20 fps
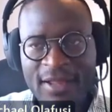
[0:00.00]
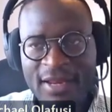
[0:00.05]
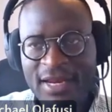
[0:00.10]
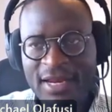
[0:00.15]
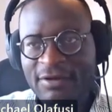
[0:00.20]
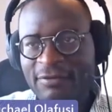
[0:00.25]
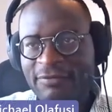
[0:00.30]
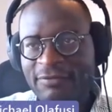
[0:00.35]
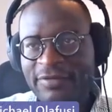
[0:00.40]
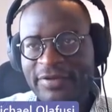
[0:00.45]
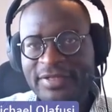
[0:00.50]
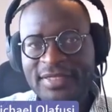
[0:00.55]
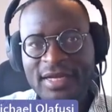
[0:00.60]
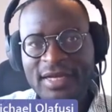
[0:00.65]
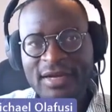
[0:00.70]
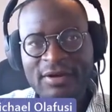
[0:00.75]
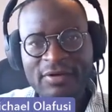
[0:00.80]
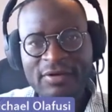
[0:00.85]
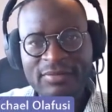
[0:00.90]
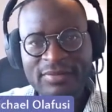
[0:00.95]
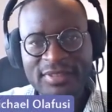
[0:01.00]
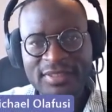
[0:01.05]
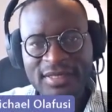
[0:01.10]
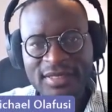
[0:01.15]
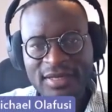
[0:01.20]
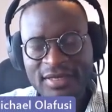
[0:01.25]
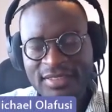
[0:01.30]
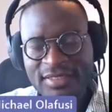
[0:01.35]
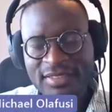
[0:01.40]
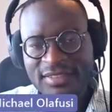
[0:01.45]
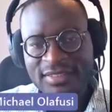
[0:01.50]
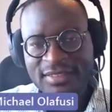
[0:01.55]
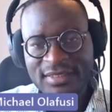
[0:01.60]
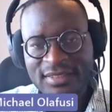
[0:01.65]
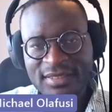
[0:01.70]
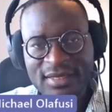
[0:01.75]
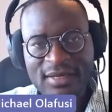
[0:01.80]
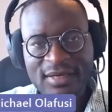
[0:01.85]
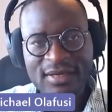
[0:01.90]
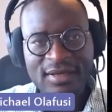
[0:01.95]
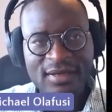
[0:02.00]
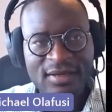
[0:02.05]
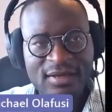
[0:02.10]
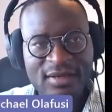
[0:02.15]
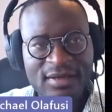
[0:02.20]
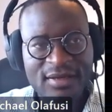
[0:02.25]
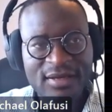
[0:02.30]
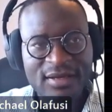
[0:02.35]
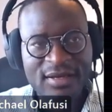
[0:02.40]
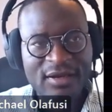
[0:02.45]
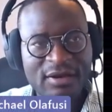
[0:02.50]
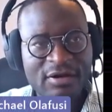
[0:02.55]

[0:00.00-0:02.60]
Now, filter context, they